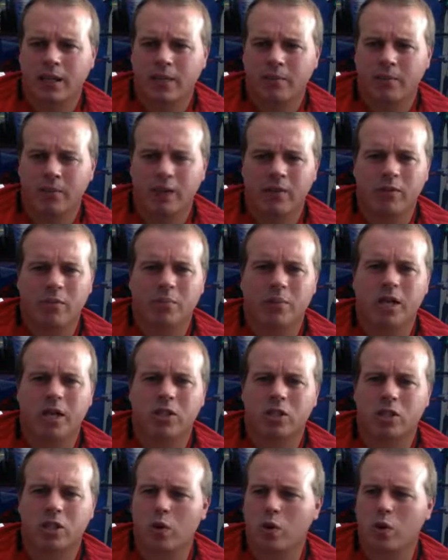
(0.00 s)
Even
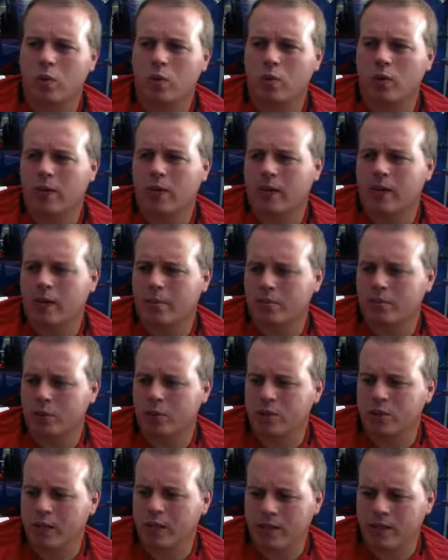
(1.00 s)
Barcelona with
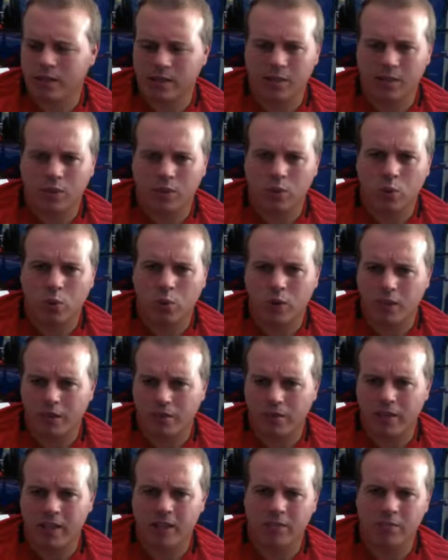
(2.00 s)
Busquets, 1
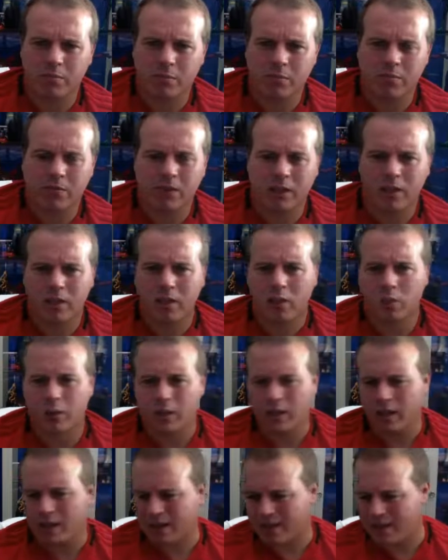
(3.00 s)
defensive midfielder
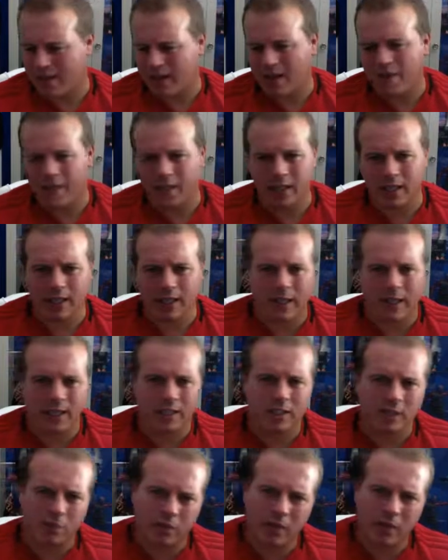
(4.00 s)
with Xavi and
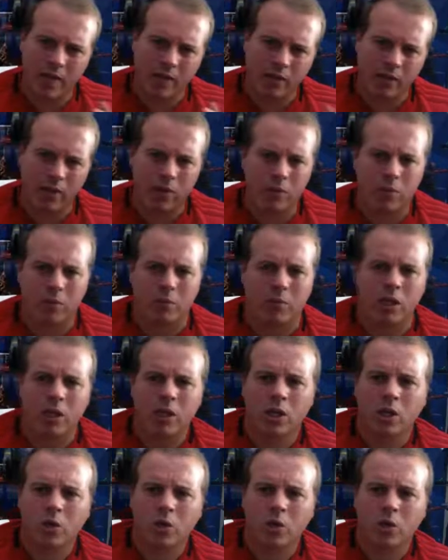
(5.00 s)
Iniesta playing around them.